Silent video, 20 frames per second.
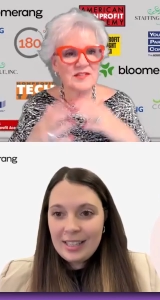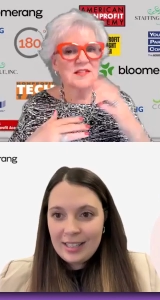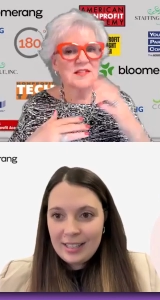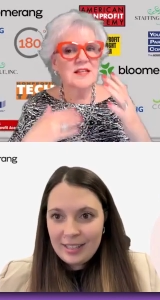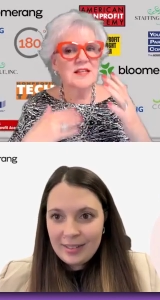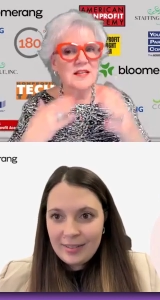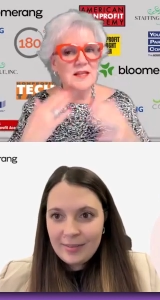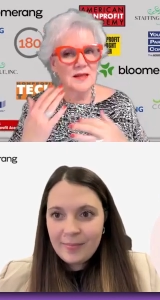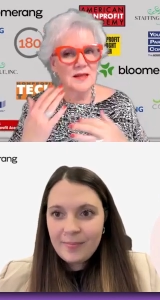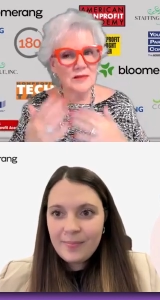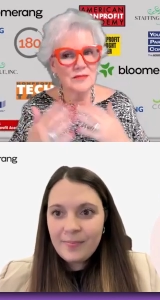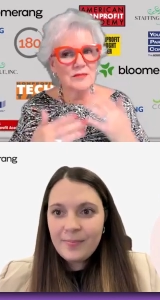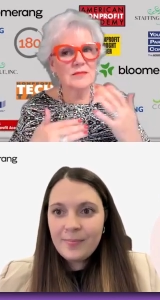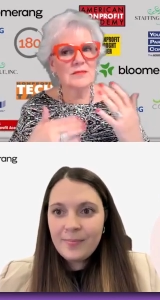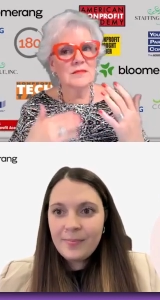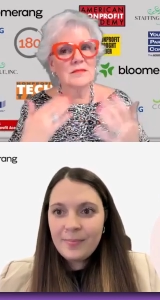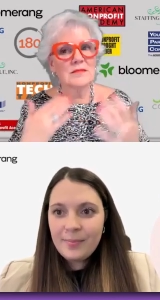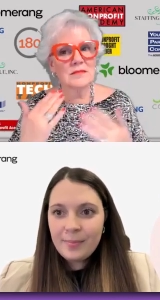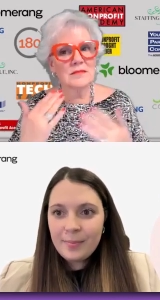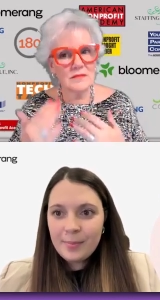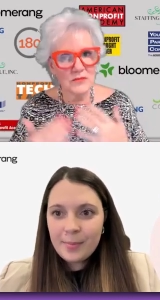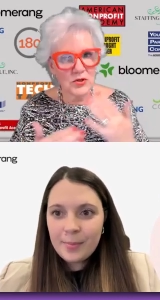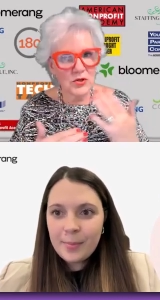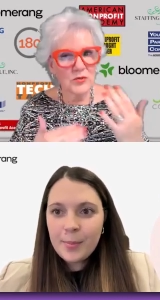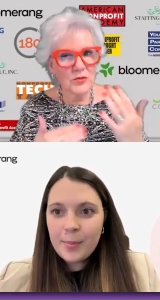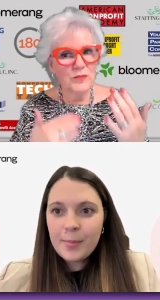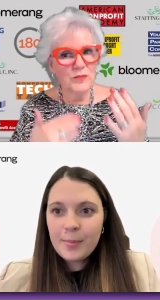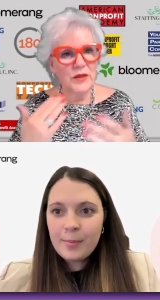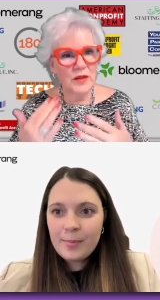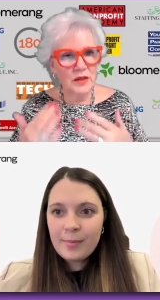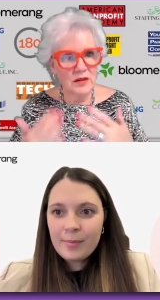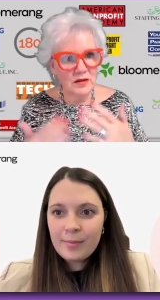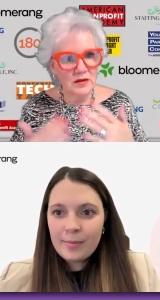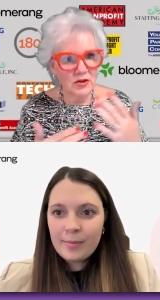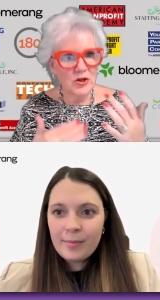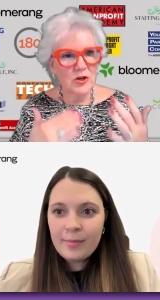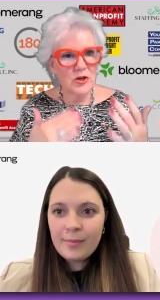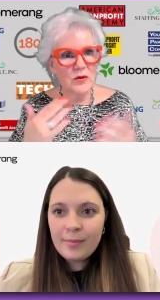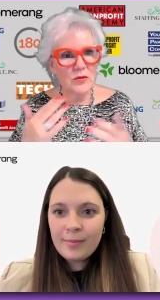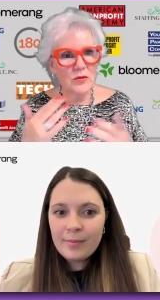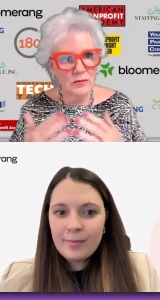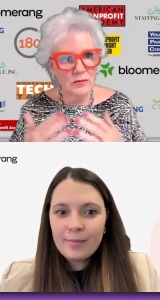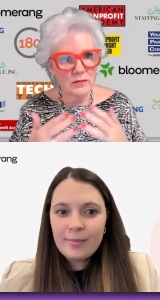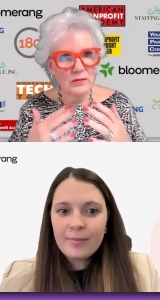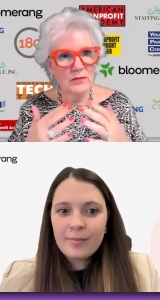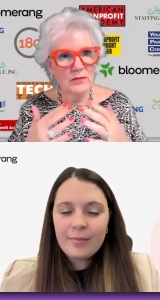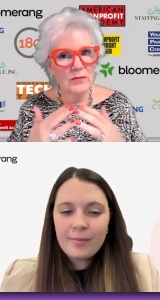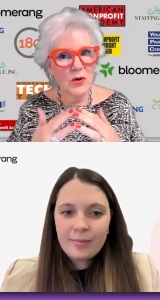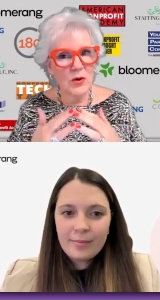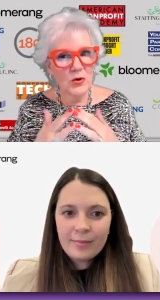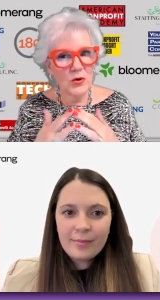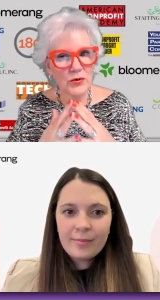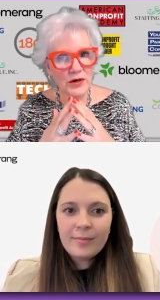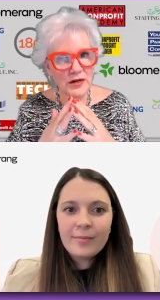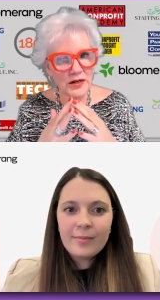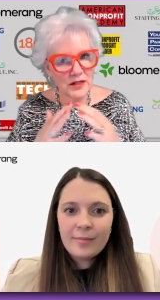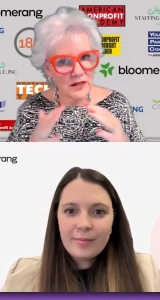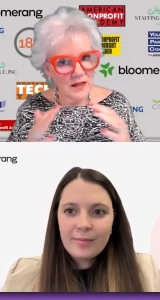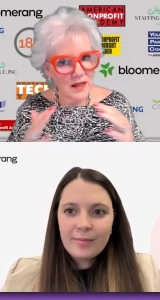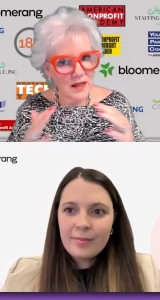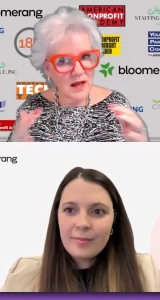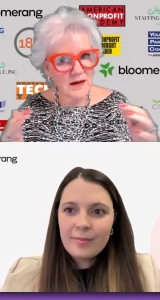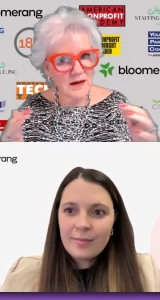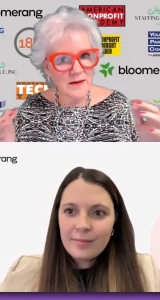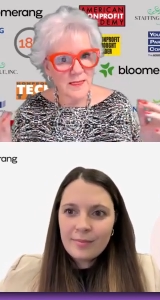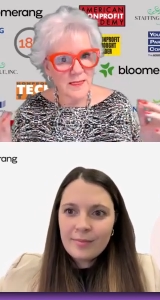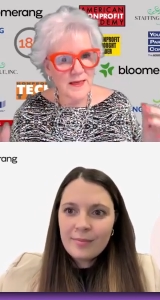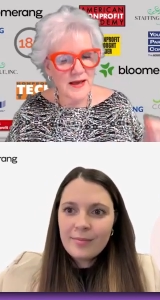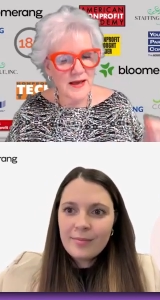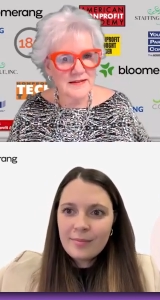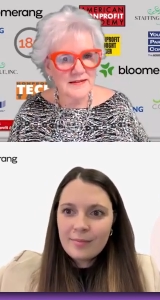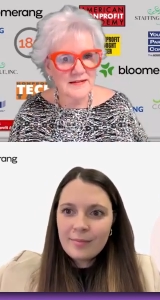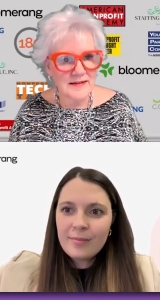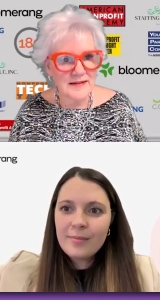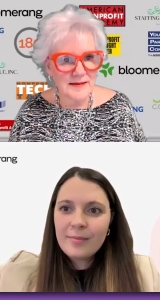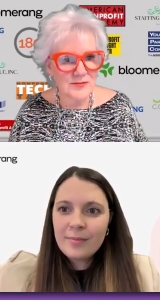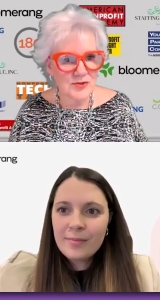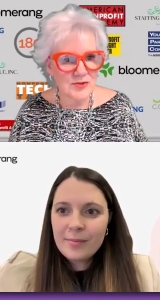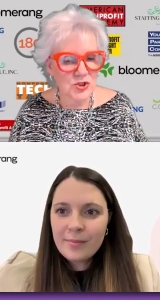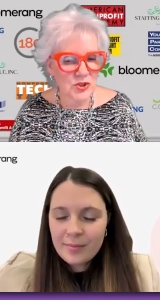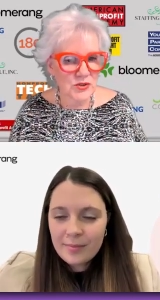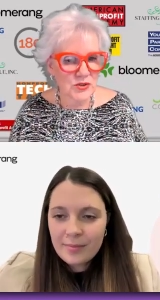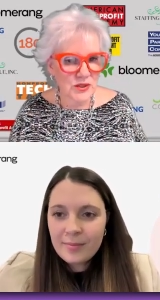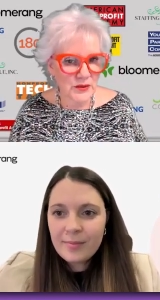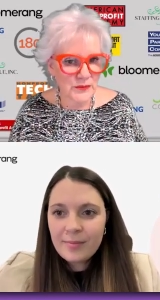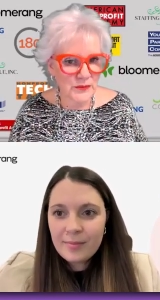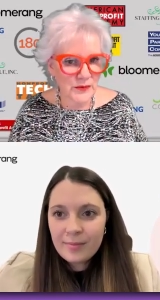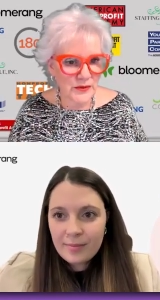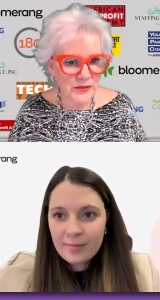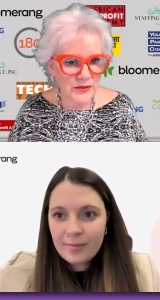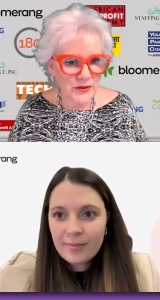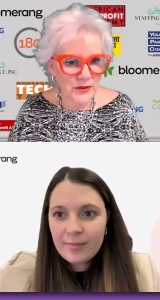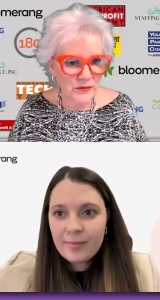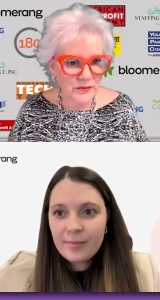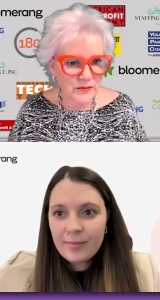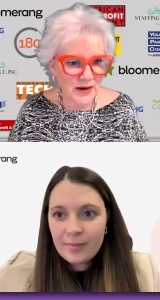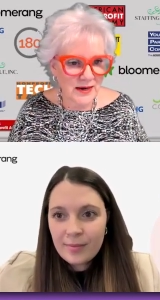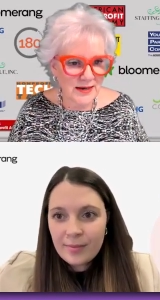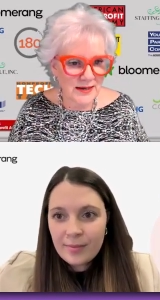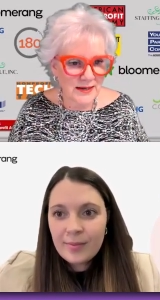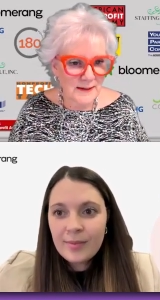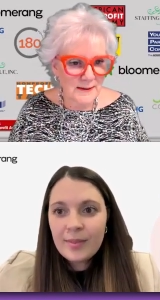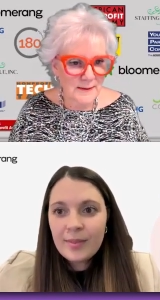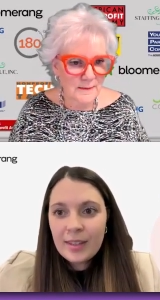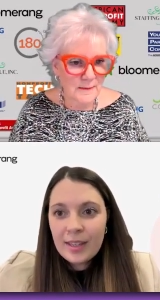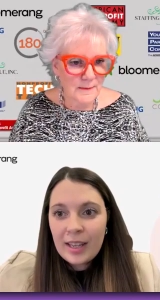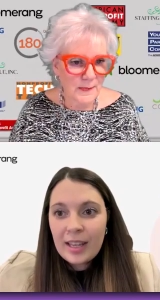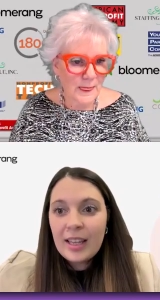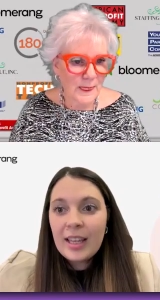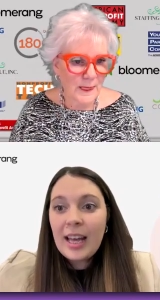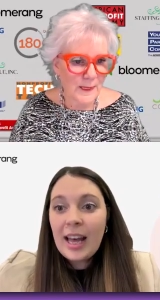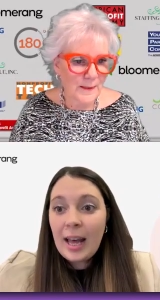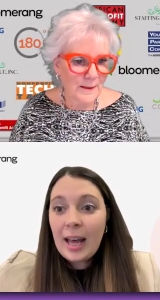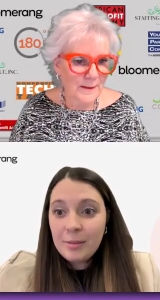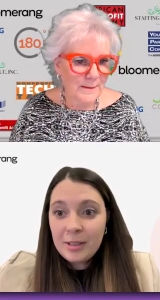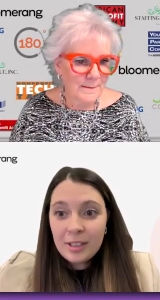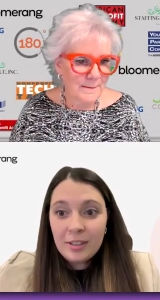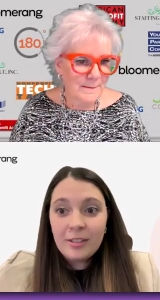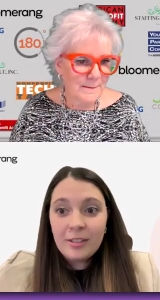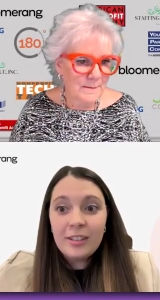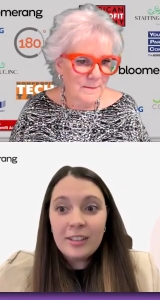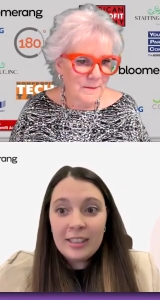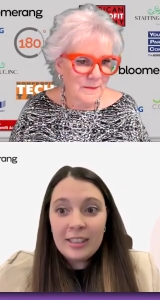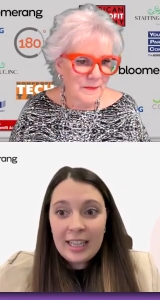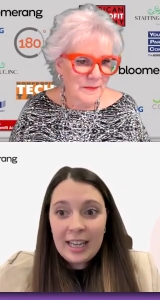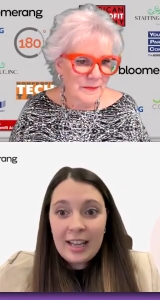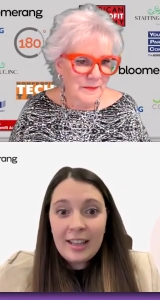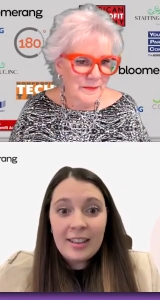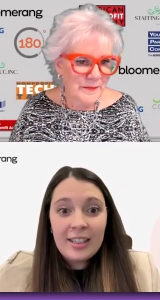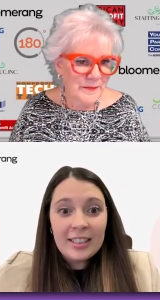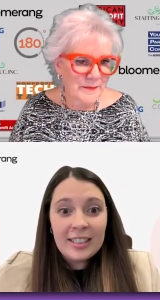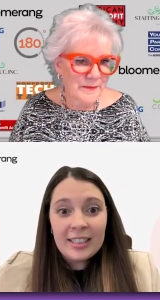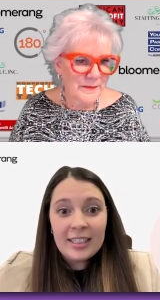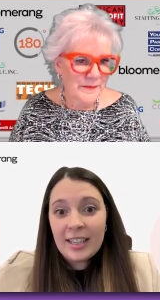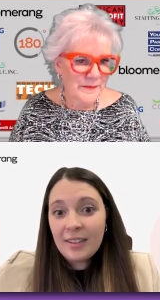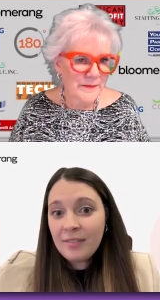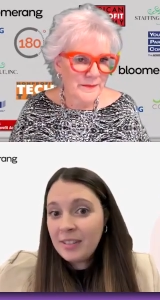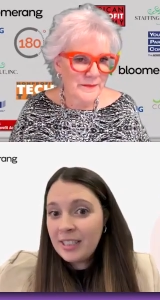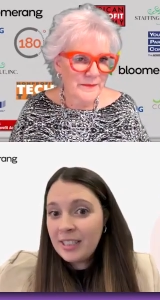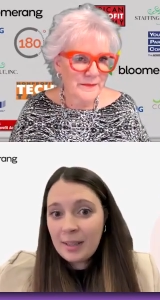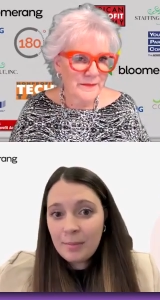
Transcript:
Speaker 1: team could be, you know, motoring along in that same journey with you, right?
Speaker 2: Absolutely. Yeah. And this is definitely